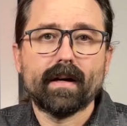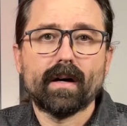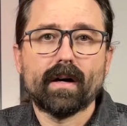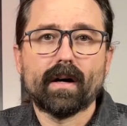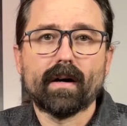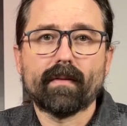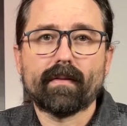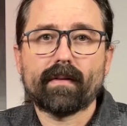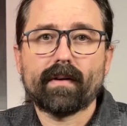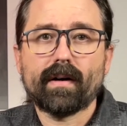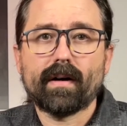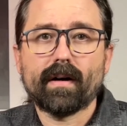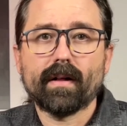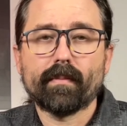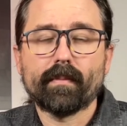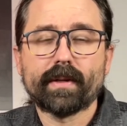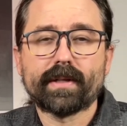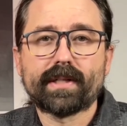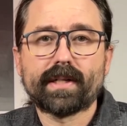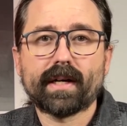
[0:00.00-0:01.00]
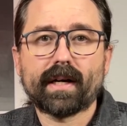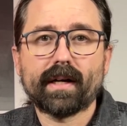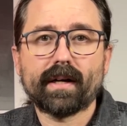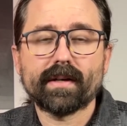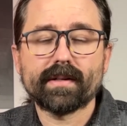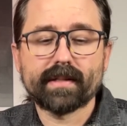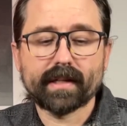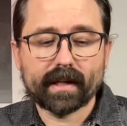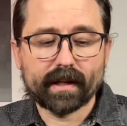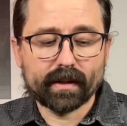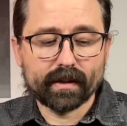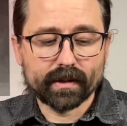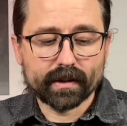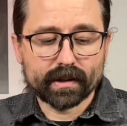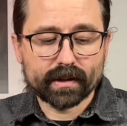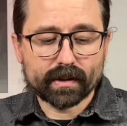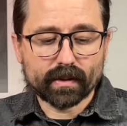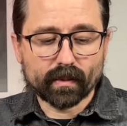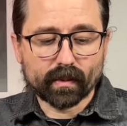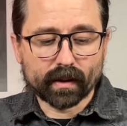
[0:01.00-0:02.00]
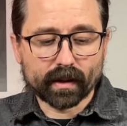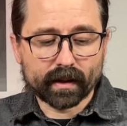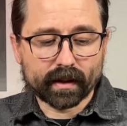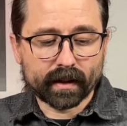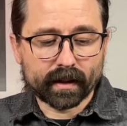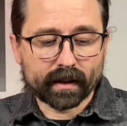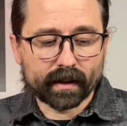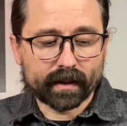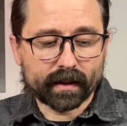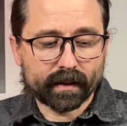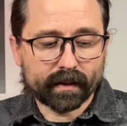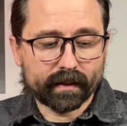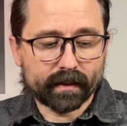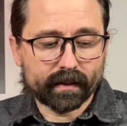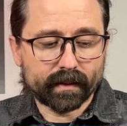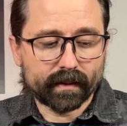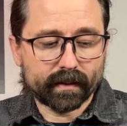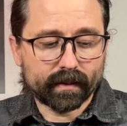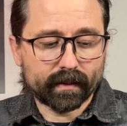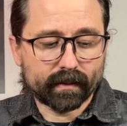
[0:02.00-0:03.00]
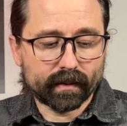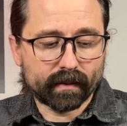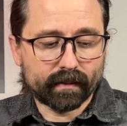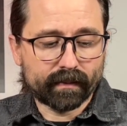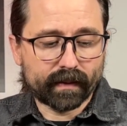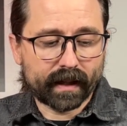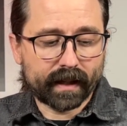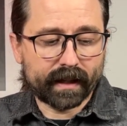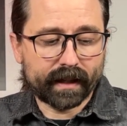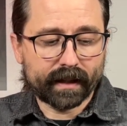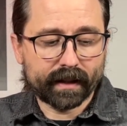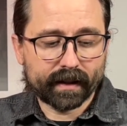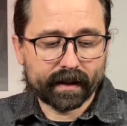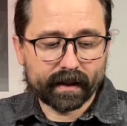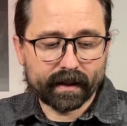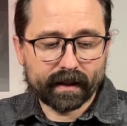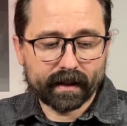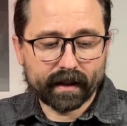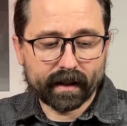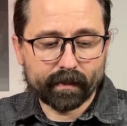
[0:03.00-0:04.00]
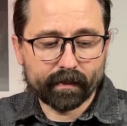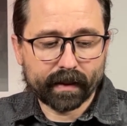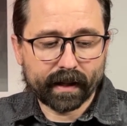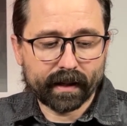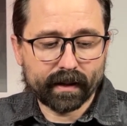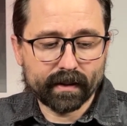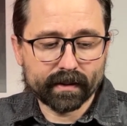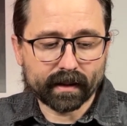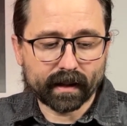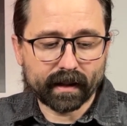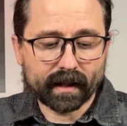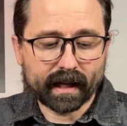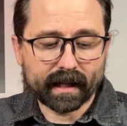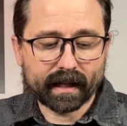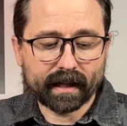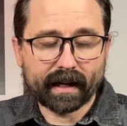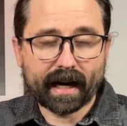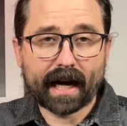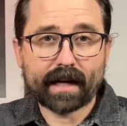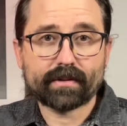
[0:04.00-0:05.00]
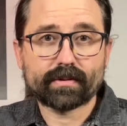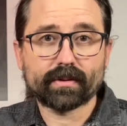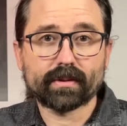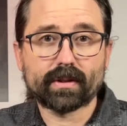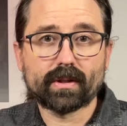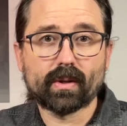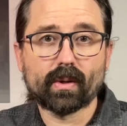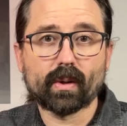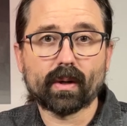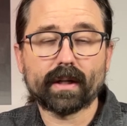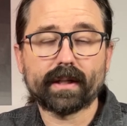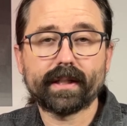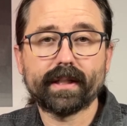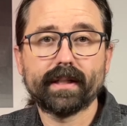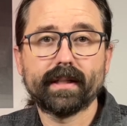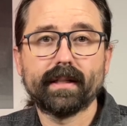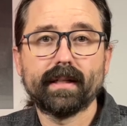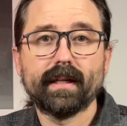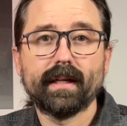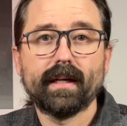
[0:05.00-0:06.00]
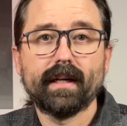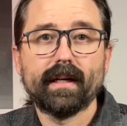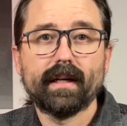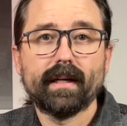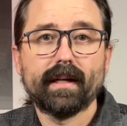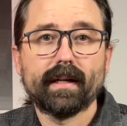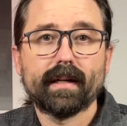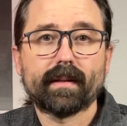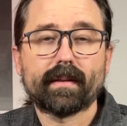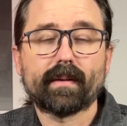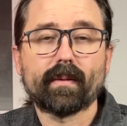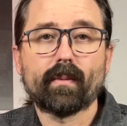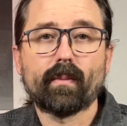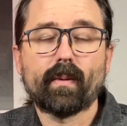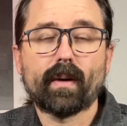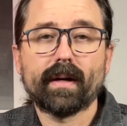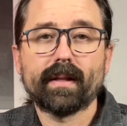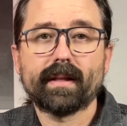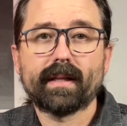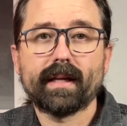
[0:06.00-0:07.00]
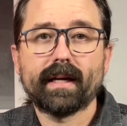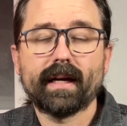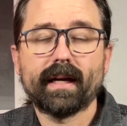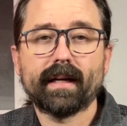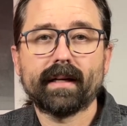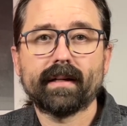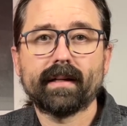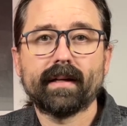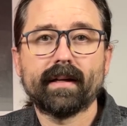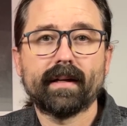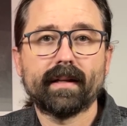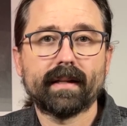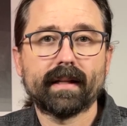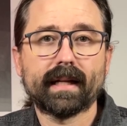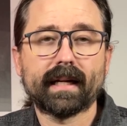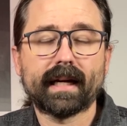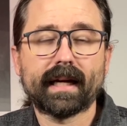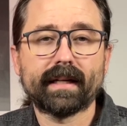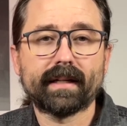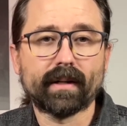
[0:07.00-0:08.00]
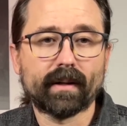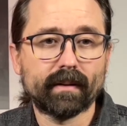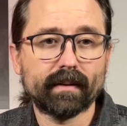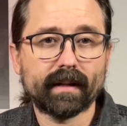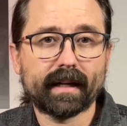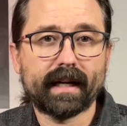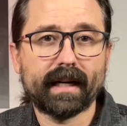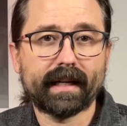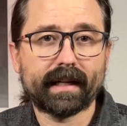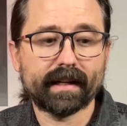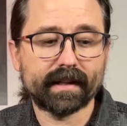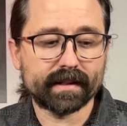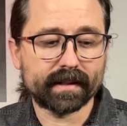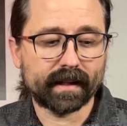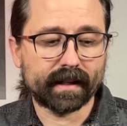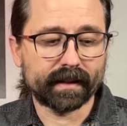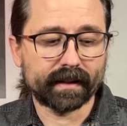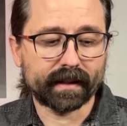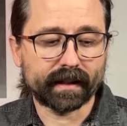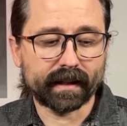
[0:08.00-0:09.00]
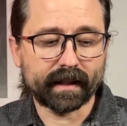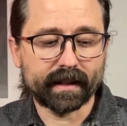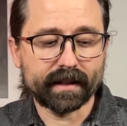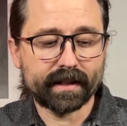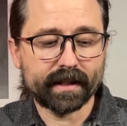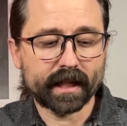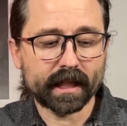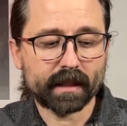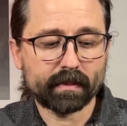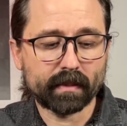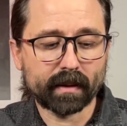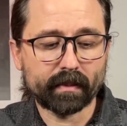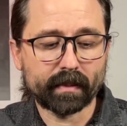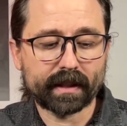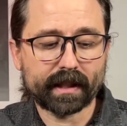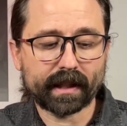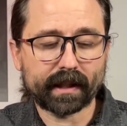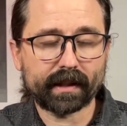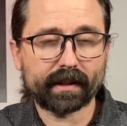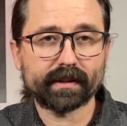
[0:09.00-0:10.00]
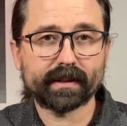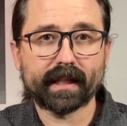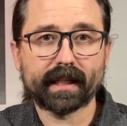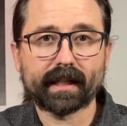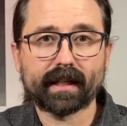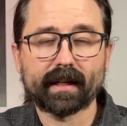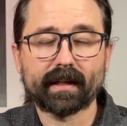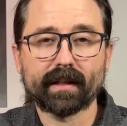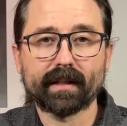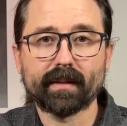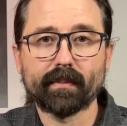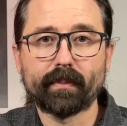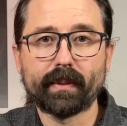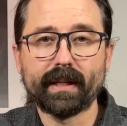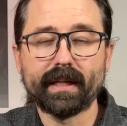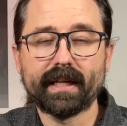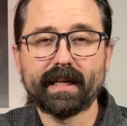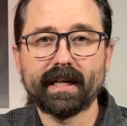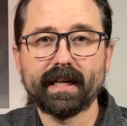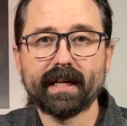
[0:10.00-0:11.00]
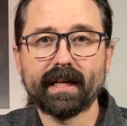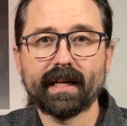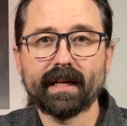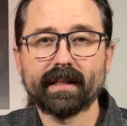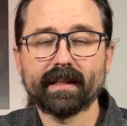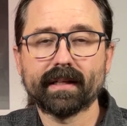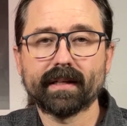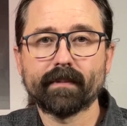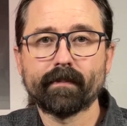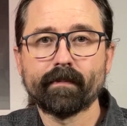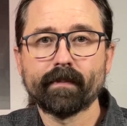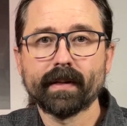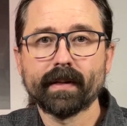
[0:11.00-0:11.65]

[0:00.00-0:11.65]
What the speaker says: Overall, materials they used were very good. They use a lot of natural cork. The one thing that I don't like is on the adjustment materials, like under the B key and